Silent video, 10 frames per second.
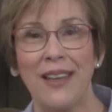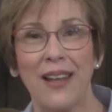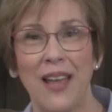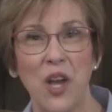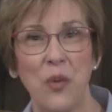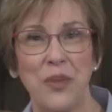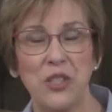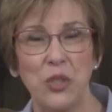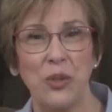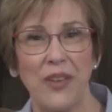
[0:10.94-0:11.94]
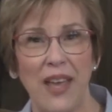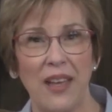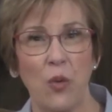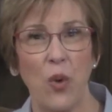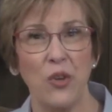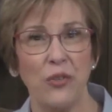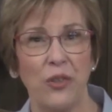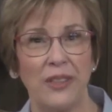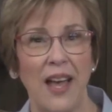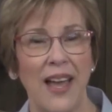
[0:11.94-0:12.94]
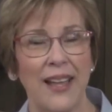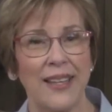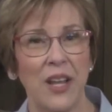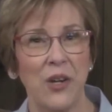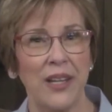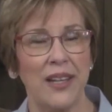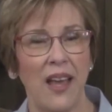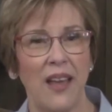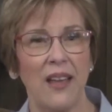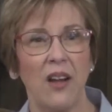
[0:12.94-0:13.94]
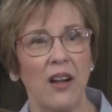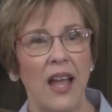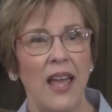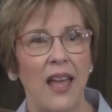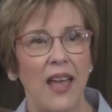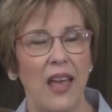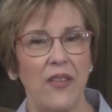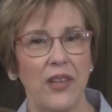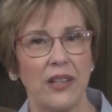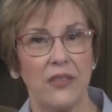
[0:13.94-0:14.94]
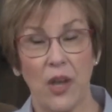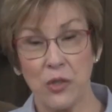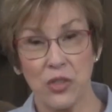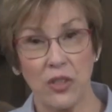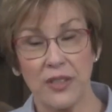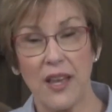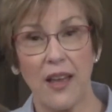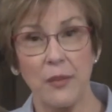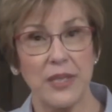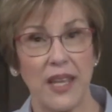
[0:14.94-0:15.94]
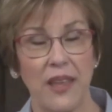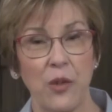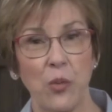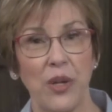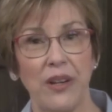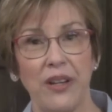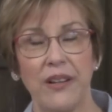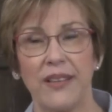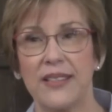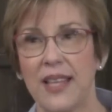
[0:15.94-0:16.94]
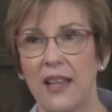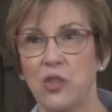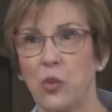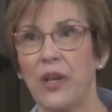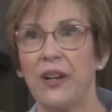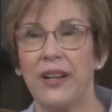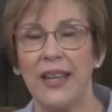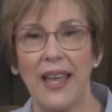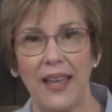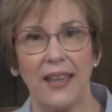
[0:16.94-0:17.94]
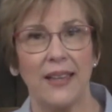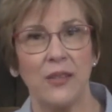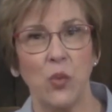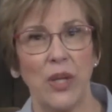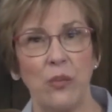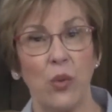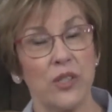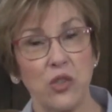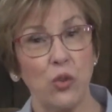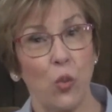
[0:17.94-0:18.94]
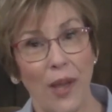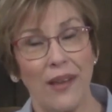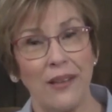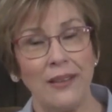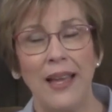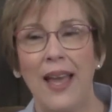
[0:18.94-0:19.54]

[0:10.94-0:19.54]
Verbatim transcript: and I hope that you have had a wonderful night. Carrie and I are having devotional time together. We're here in the sanctuary, and we wish you well.